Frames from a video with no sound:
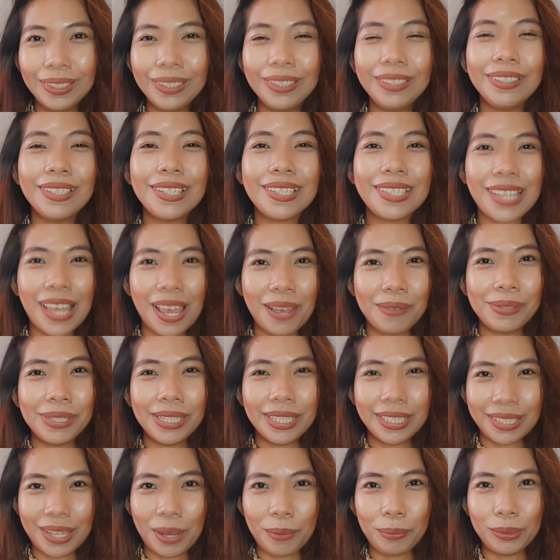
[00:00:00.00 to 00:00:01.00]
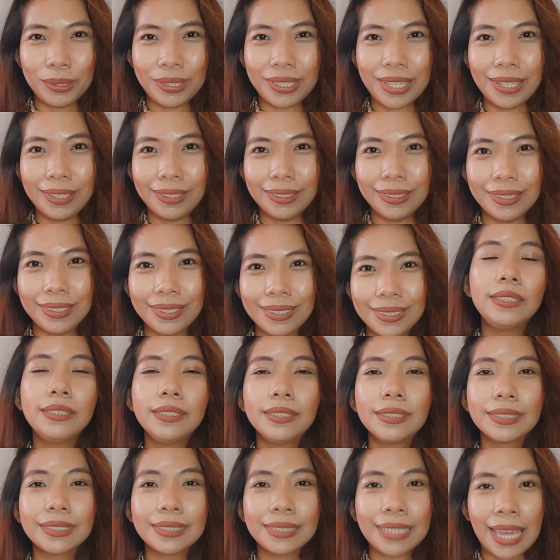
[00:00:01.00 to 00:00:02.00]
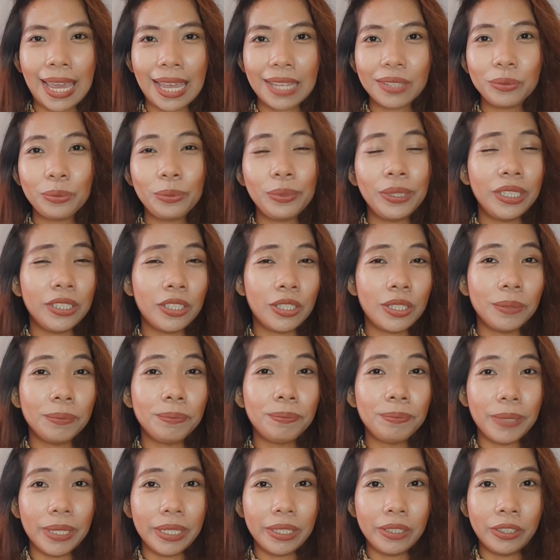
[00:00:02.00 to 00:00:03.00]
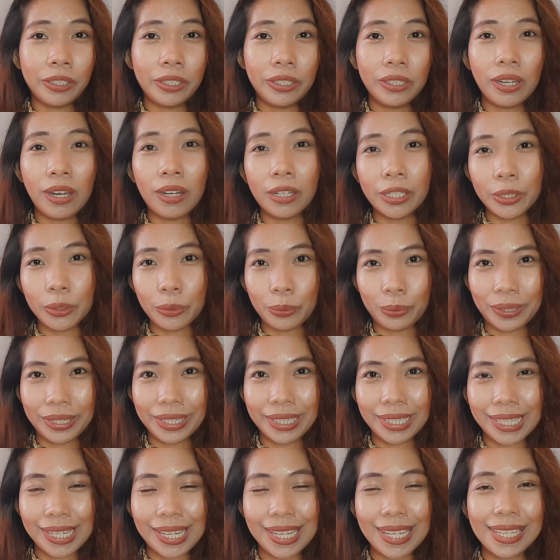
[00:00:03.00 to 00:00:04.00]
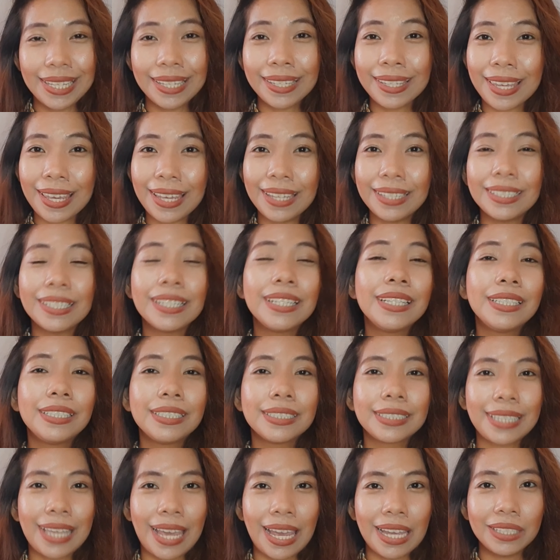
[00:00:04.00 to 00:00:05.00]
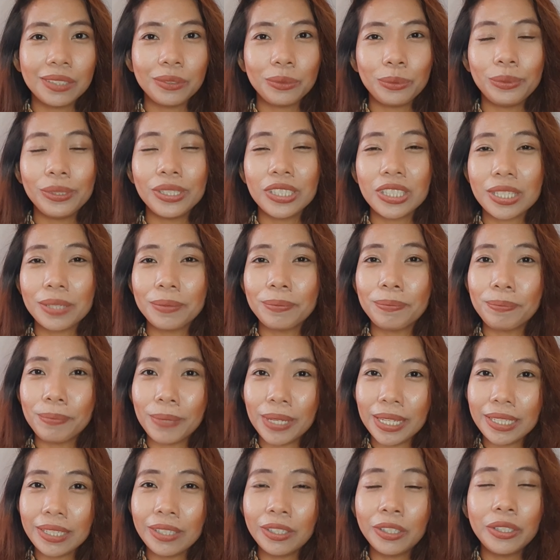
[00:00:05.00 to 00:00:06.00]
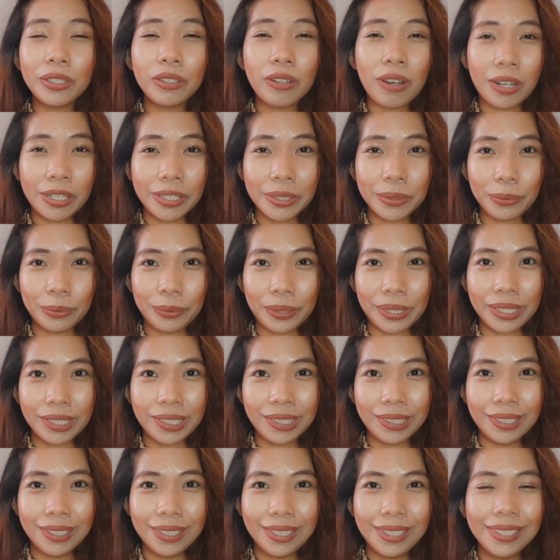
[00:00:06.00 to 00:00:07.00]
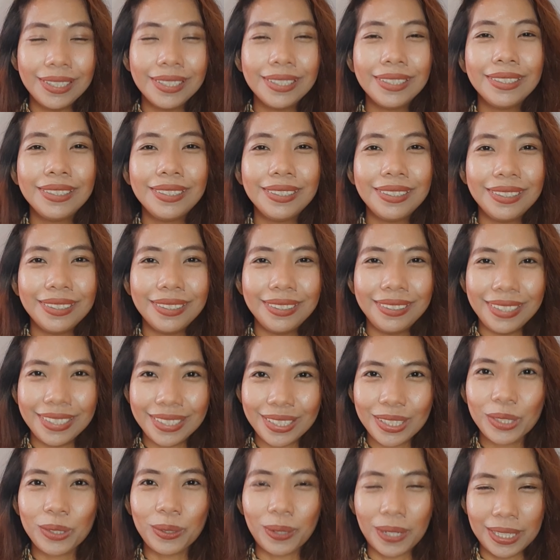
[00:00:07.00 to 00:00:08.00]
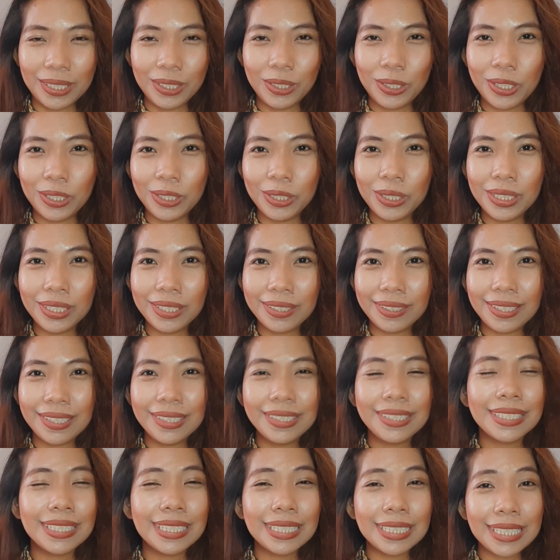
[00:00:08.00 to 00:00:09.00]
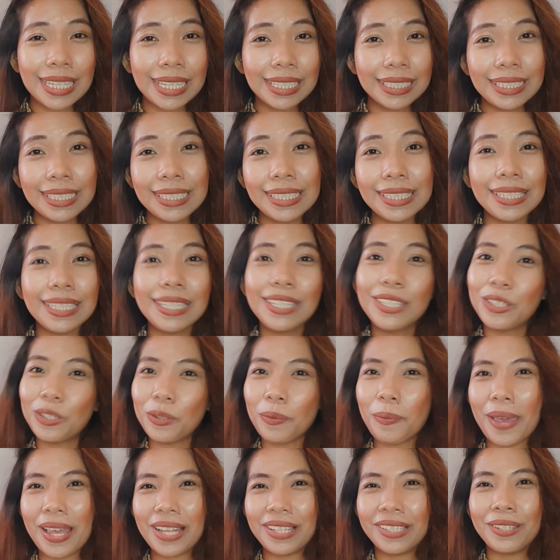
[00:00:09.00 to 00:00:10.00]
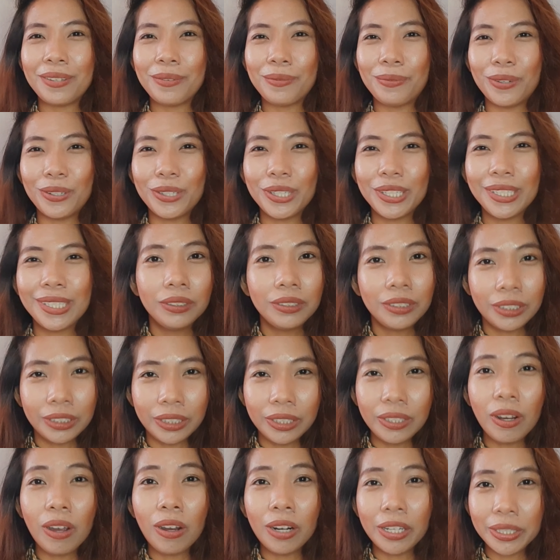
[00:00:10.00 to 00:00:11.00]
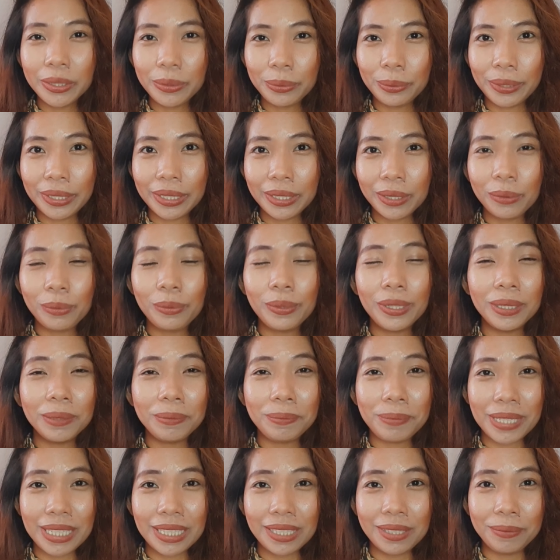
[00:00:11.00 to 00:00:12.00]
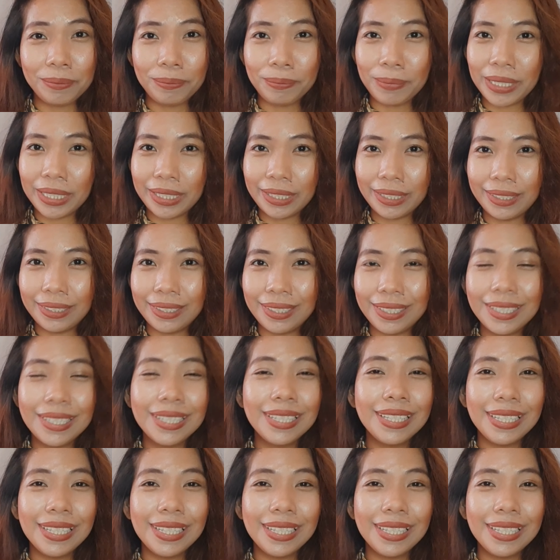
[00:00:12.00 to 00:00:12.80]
Let's have an example sentence. Kat will submit her artwork. Again, Kat will submit her artwork. Let's try changing this sentence into passive voice. Her artwork will be submitted.